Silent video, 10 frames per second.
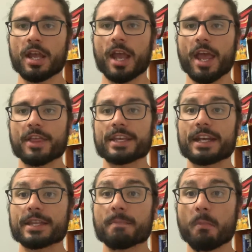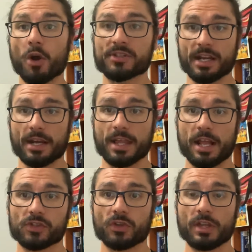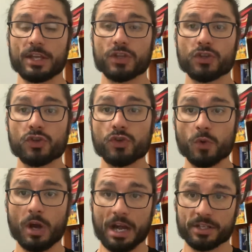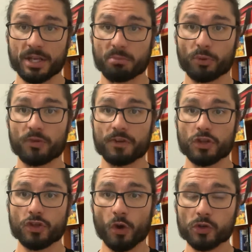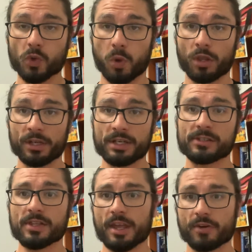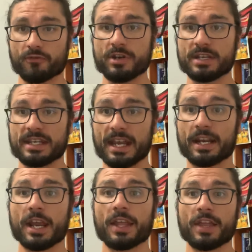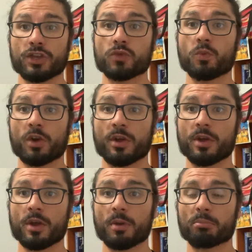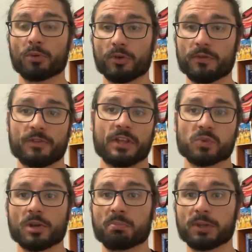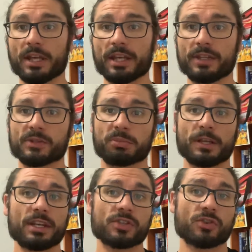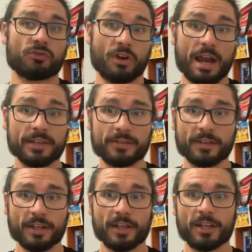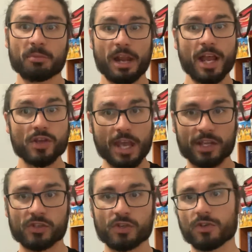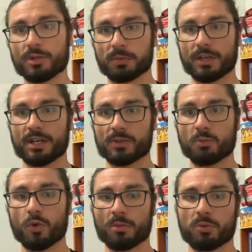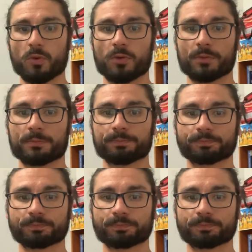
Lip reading: And then getting the most out of that so that you are actually improving those qualities that are written down and that you want to improve. That's what a plan is. A plan is great, but how you execute the plan is more important.